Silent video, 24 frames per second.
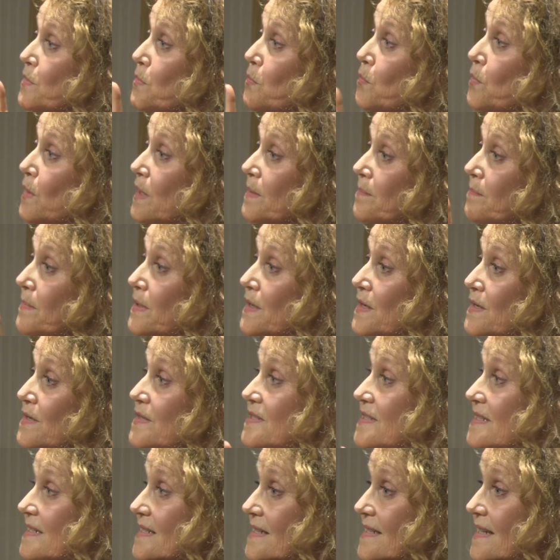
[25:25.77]
with one
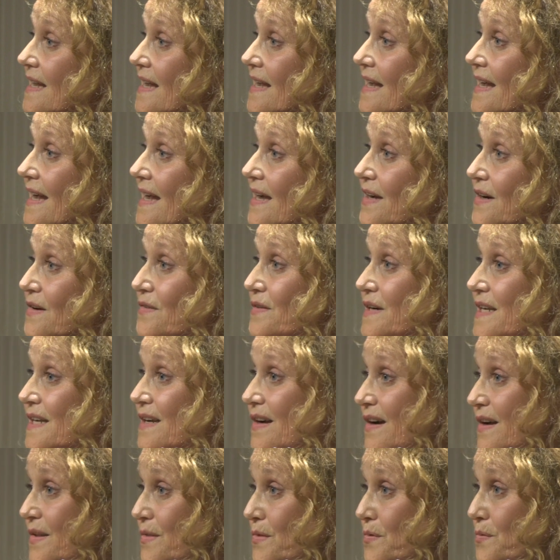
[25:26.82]
person. I'd already
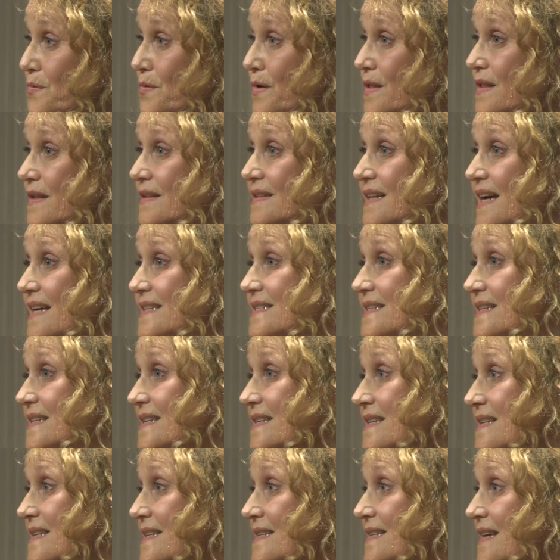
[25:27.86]
gone through all the
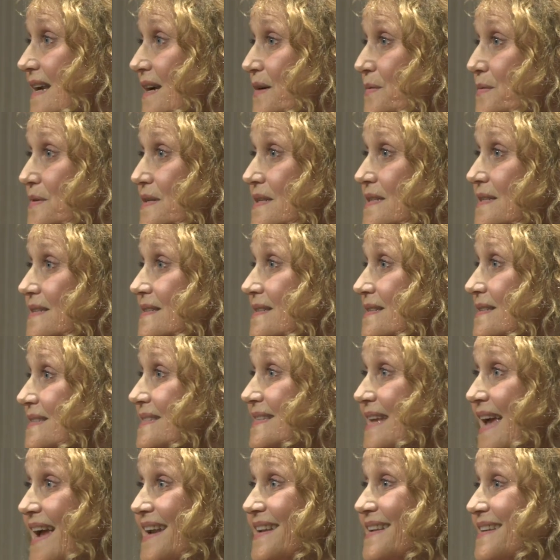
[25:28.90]
lessons. I was
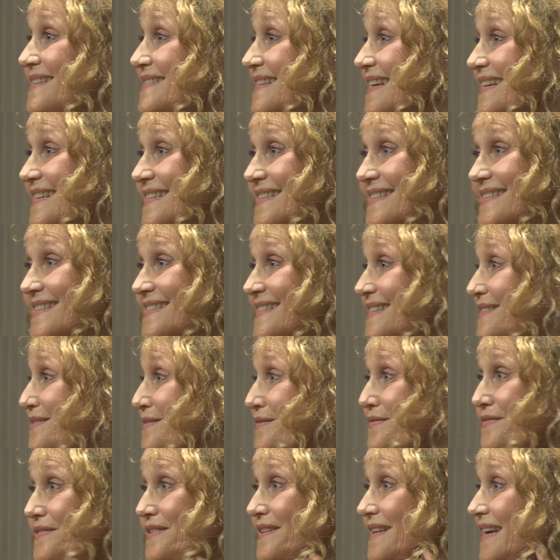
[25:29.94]
sad because I
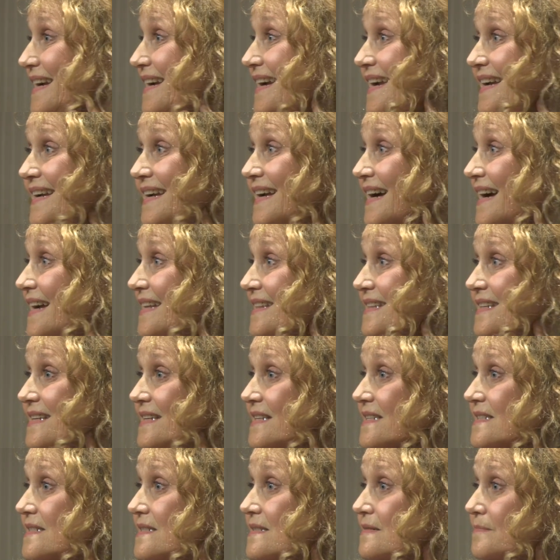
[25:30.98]
didn't feel like I got
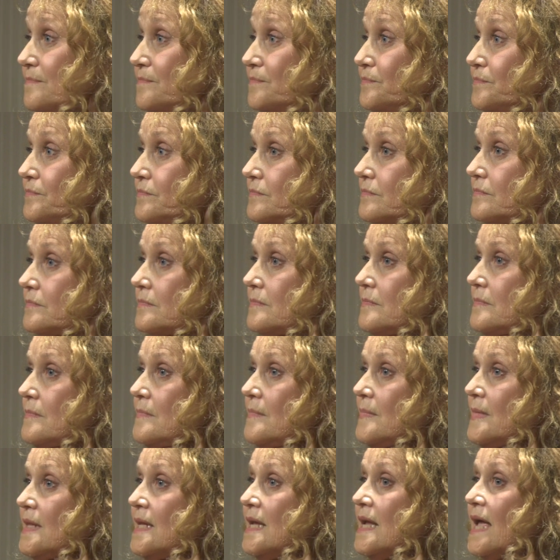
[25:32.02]
this.
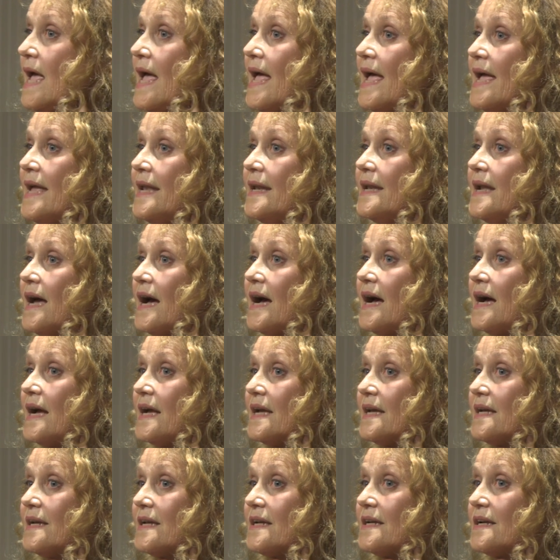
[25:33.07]
And
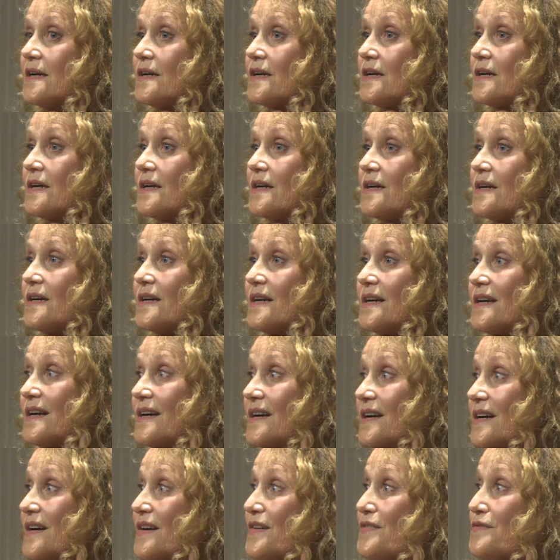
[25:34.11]
I
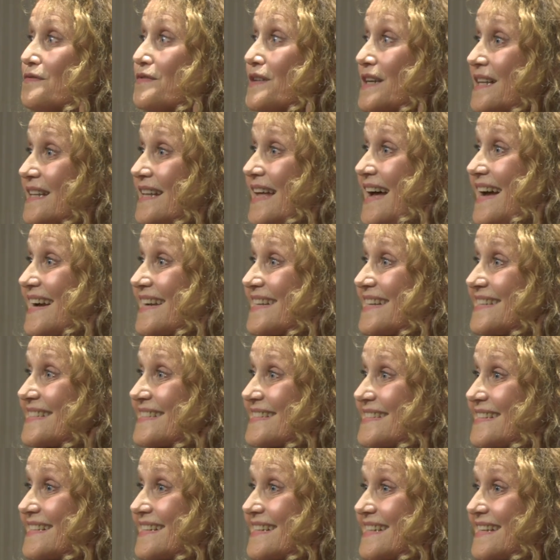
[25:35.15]

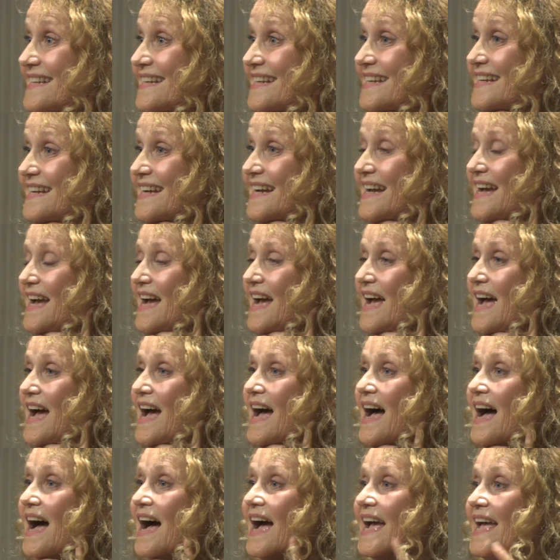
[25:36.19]
realized
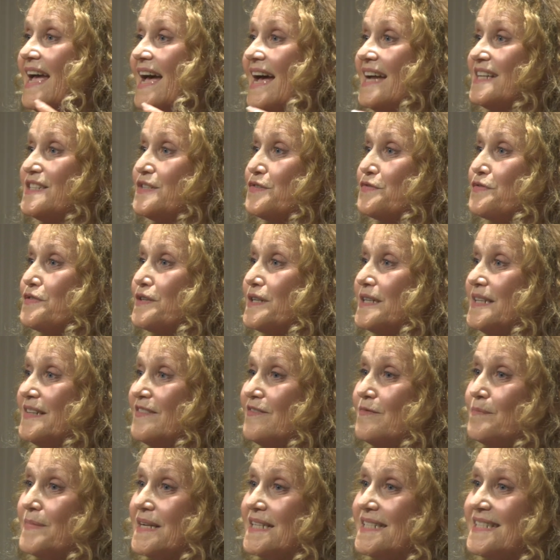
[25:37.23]
I had to
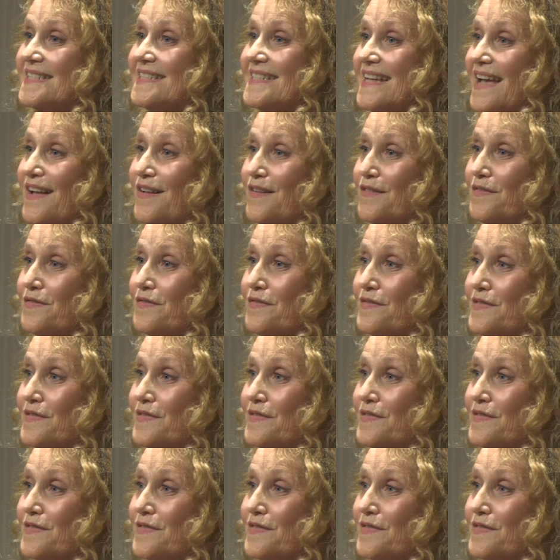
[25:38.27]
forgive myself,